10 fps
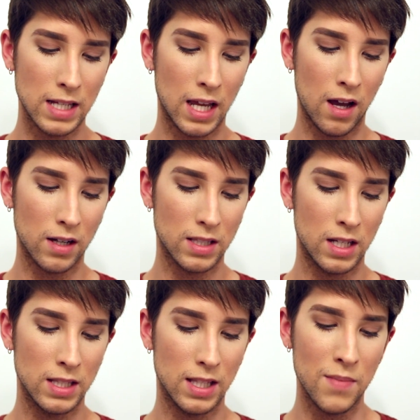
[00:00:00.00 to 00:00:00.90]

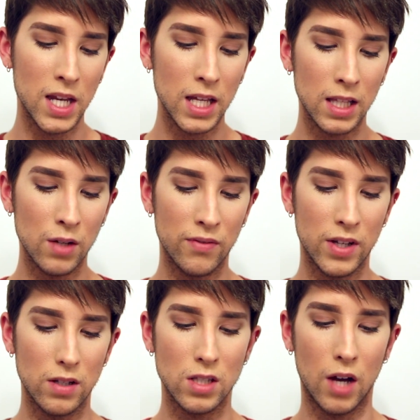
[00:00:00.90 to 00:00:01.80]
antioxidants immediately
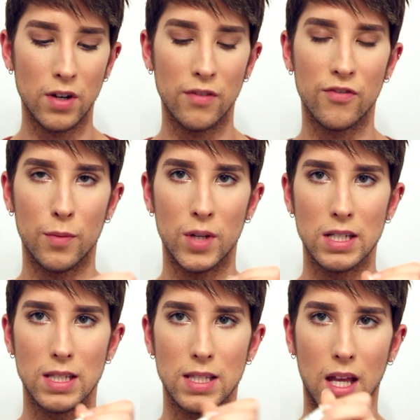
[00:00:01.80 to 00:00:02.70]
reveal softer,
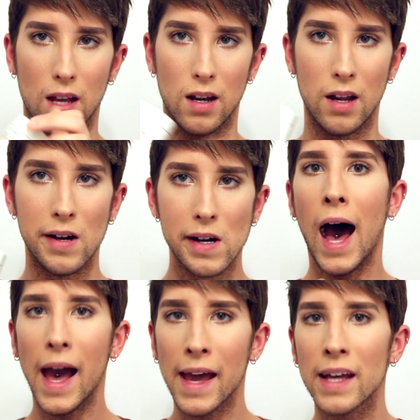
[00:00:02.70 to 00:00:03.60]
firmer skin.
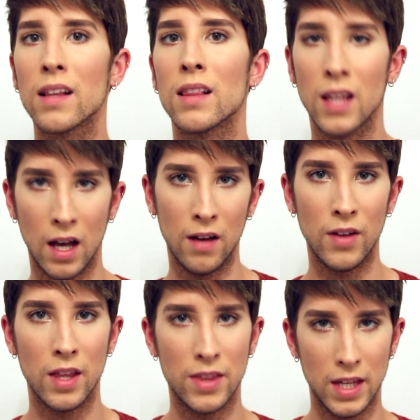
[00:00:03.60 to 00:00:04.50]
I
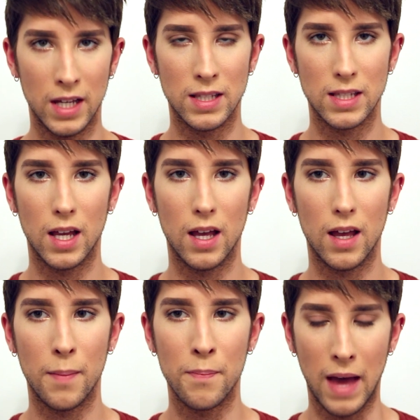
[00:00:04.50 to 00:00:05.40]
love this
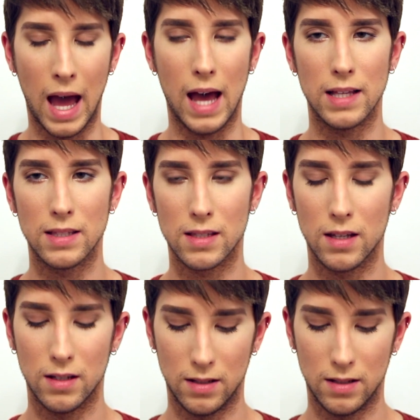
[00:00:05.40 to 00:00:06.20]
mask.